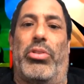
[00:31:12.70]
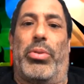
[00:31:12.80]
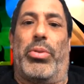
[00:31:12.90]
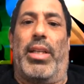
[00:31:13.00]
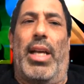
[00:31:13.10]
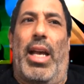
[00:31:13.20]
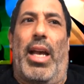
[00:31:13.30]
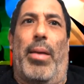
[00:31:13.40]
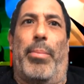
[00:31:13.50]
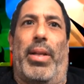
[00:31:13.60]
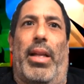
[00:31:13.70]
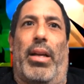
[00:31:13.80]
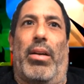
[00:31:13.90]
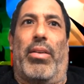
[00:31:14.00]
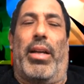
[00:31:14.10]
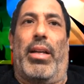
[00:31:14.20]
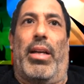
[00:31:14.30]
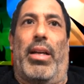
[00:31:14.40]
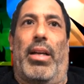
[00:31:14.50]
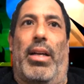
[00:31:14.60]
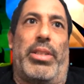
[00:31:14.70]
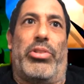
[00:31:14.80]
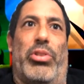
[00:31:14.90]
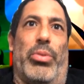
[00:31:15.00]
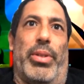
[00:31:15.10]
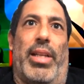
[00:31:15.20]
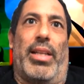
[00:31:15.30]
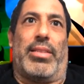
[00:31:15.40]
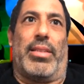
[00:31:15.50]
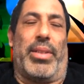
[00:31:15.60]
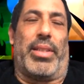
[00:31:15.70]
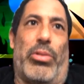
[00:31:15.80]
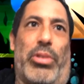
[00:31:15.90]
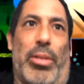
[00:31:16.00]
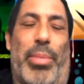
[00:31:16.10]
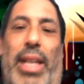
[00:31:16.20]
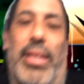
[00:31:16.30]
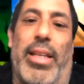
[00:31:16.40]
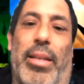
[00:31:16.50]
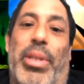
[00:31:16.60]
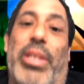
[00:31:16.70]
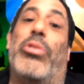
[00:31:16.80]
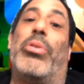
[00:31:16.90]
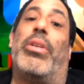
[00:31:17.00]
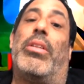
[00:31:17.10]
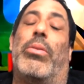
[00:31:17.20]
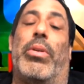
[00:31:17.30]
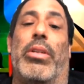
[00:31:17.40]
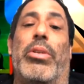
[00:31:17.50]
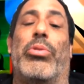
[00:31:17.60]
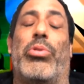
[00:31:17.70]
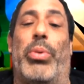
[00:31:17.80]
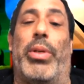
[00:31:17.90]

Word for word: is doing and be like, all right, I see what he's doing. That's something that was done back then, but he's doing it with a new